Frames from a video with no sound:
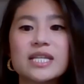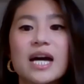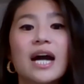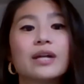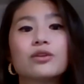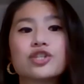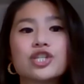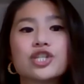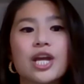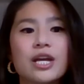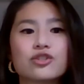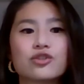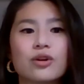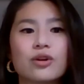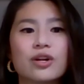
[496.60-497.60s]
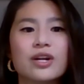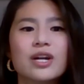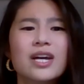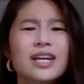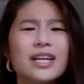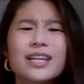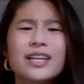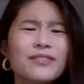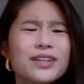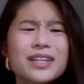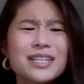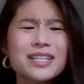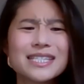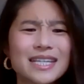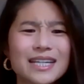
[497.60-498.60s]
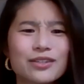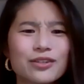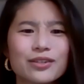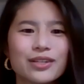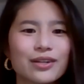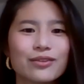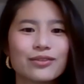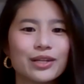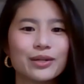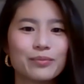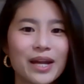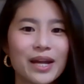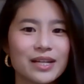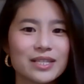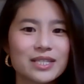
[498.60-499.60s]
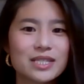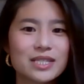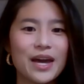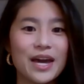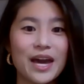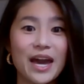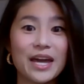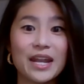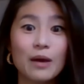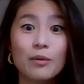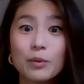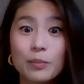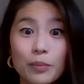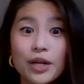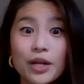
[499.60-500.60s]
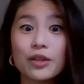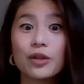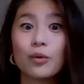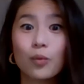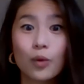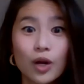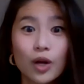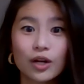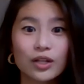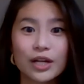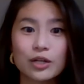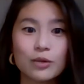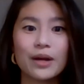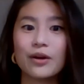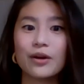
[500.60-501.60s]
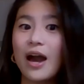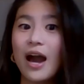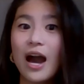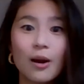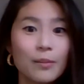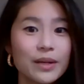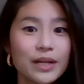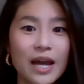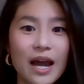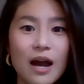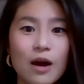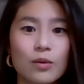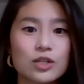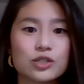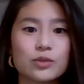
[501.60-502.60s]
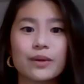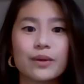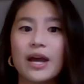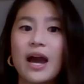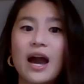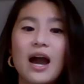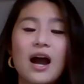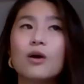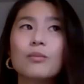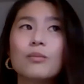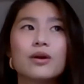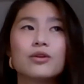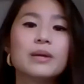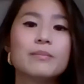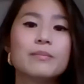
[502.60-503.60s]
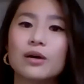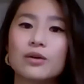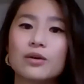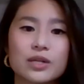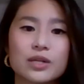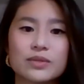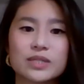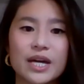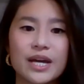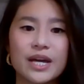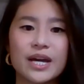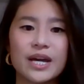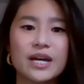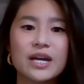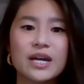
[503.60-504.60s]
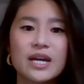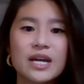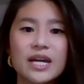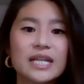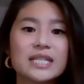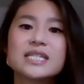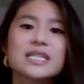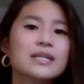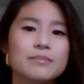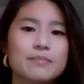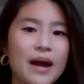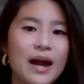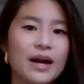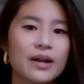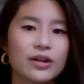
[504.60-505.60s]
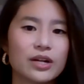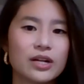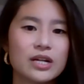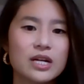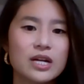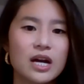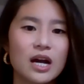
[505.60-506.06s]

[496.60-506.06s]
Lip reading: a title change, or even a standard yearly raise. And I would put in the work, like no matter how many hours, no matter how many milestones I hit, it didn't matter.